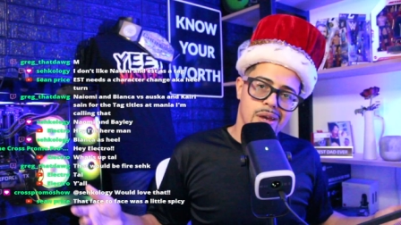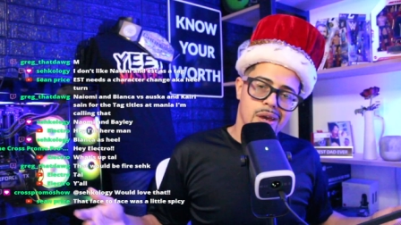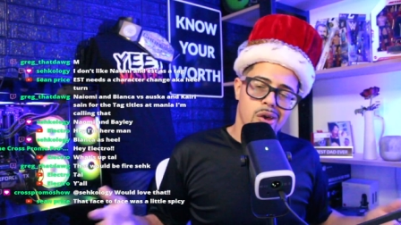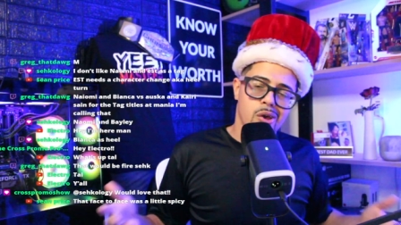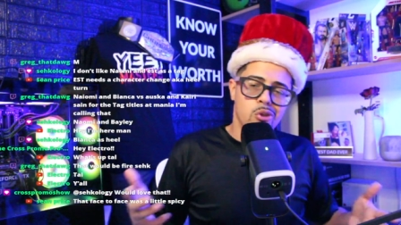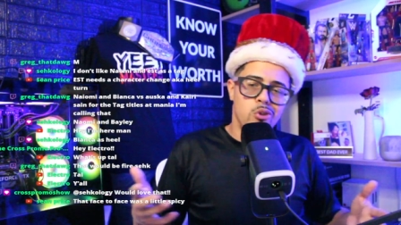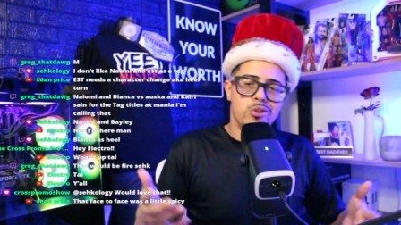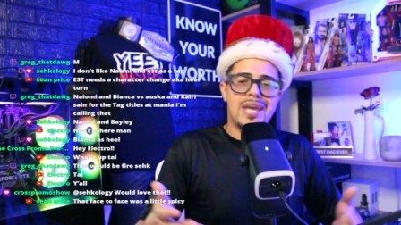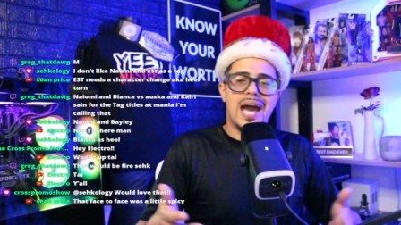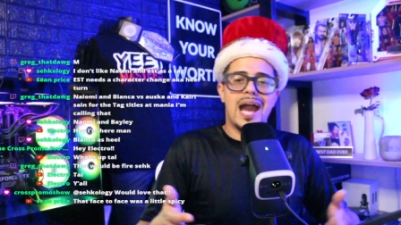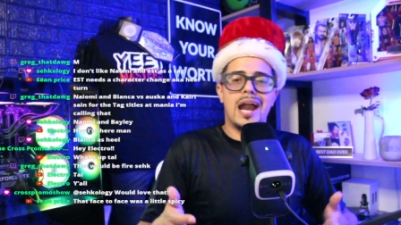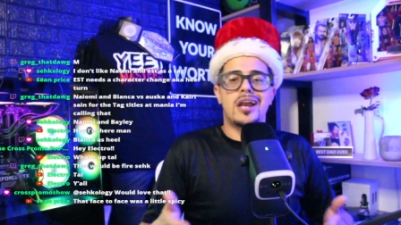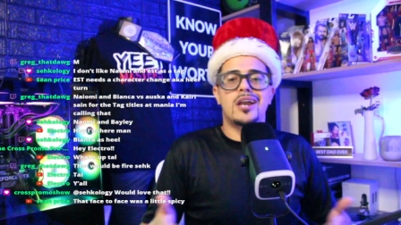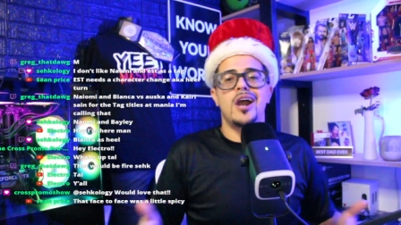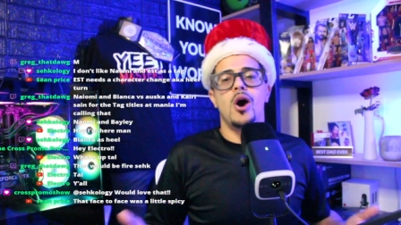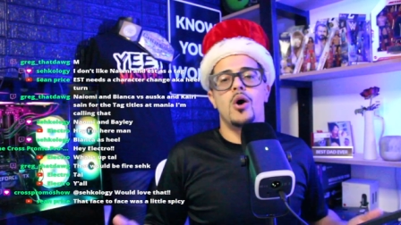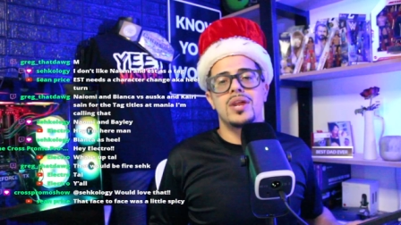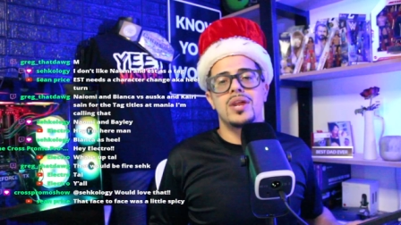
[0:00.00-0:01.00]
You thought
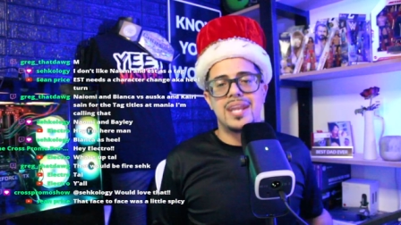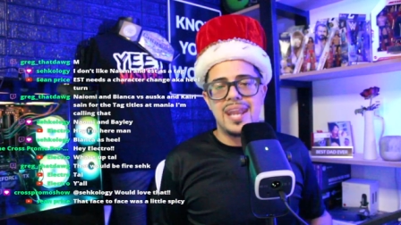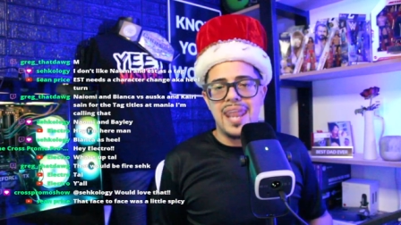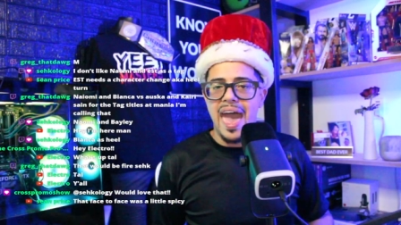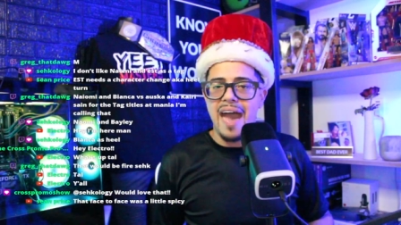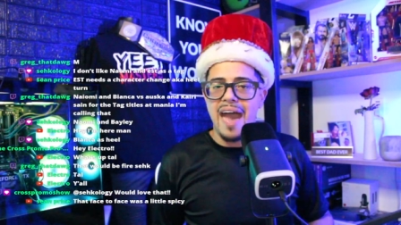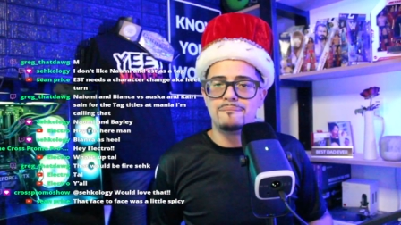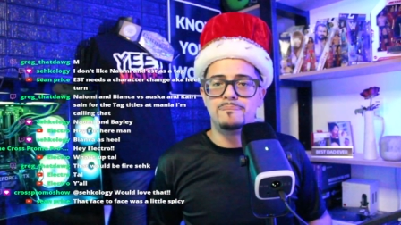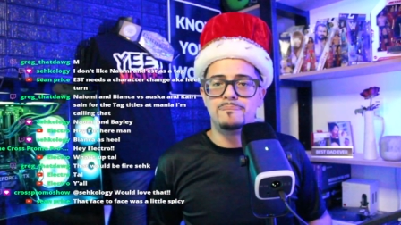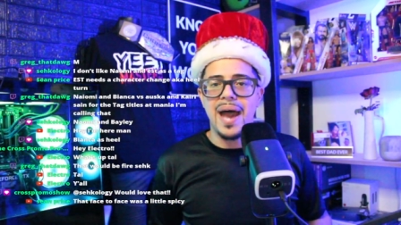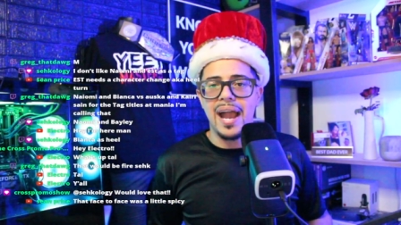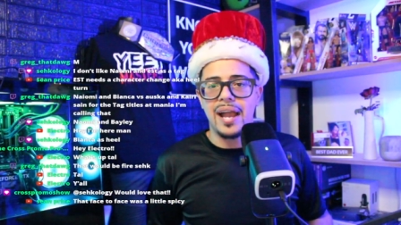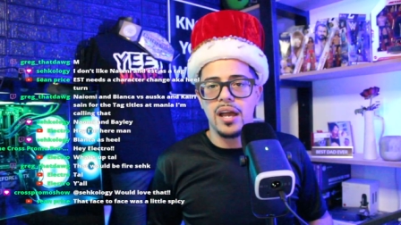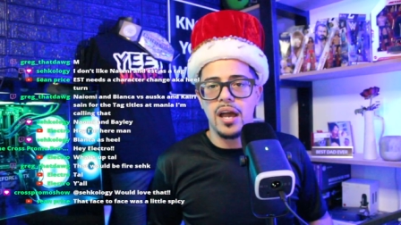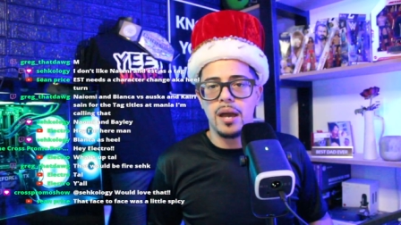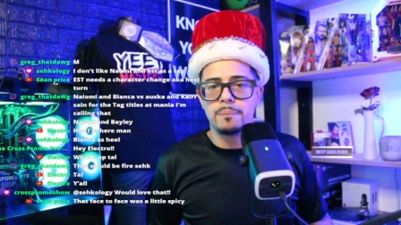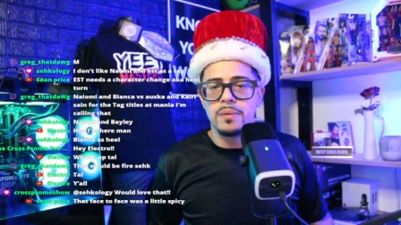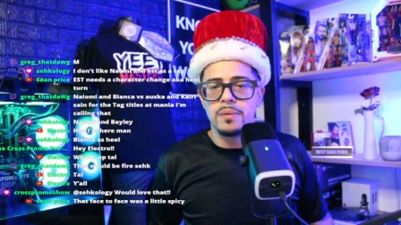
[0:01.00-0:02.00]
Cody didn't have
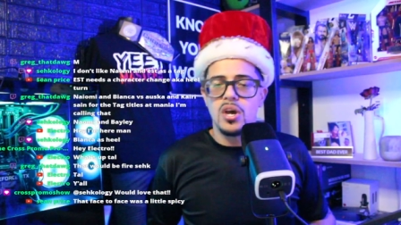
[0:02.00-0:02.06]
backup?